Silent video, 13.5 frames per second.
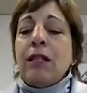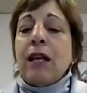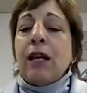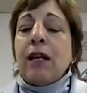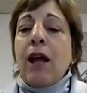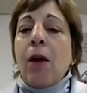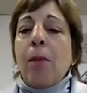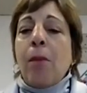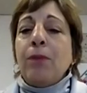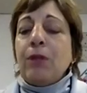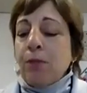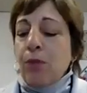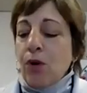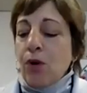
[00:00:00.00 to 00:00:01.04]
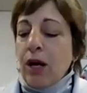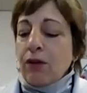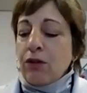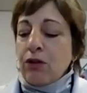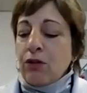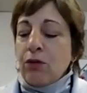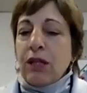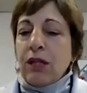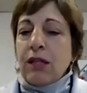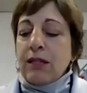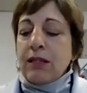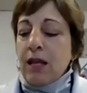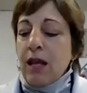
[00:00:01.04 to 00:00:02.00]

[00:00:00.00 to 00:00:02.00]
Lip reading: that can help support our students